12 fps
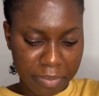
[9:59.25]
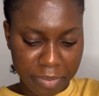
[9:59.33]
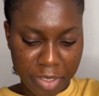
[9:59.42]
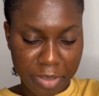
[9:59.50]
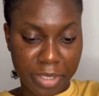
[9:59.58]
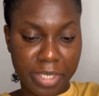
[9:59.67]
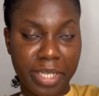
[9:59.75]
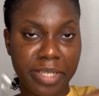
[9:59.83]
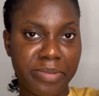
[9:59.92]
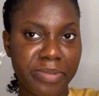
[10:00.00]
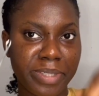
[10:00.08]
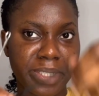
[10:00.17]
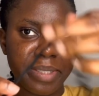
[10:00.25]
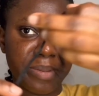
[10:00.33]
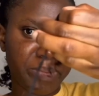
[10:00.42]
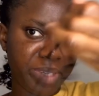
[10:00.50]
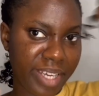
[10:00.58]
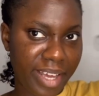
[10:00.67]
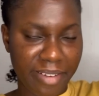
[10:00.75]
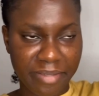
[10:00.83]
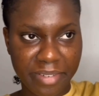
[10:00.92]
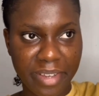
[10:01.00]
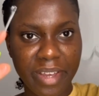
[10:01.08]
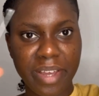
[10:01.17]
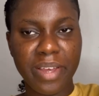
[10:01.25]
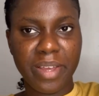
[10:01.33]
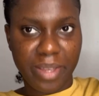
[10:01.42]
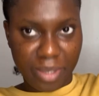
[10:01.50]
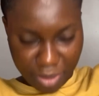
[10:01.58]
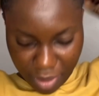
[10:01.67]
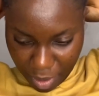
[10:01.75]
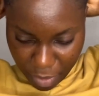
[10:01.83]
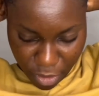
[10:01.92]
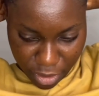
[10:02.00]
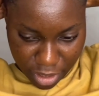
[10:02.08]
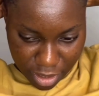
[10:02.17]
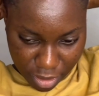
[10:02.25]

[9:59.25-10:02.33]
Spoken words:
successfully we have. So I'm going to